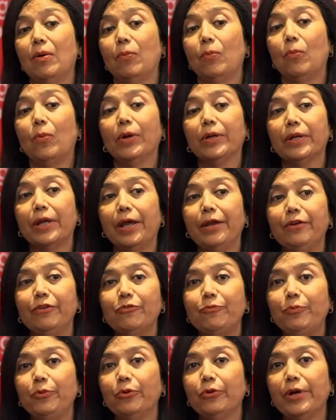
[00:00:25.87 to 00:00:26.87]
what kind
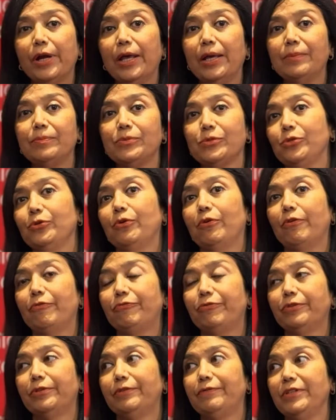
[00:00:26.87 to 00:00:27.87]
of programs you
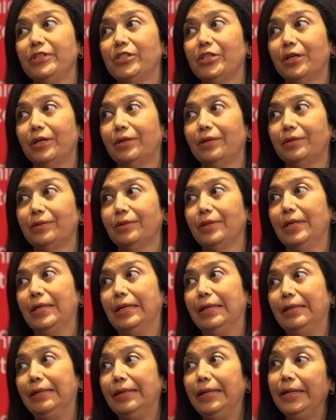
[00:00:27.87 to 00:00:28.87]
offer which are
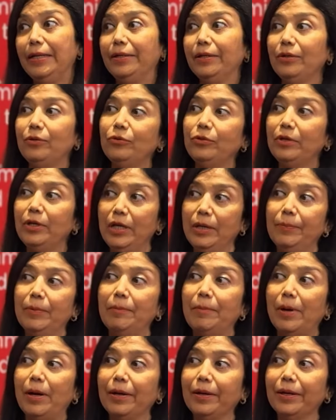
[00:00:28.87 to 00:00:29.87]
related to the labour
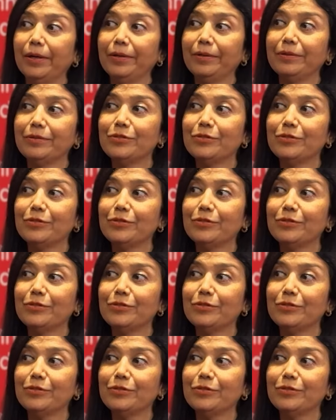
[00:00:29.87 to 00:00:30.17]
market.